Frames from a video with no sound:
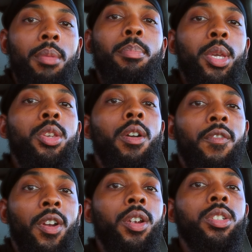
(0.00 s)
Be your
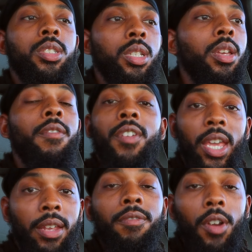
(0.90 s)
first
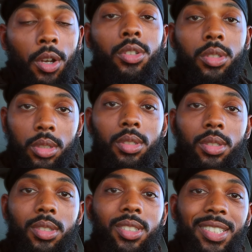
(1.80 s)
fan first.
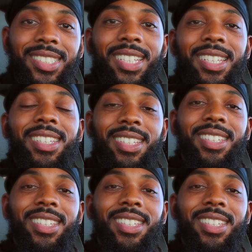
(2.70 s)
You see?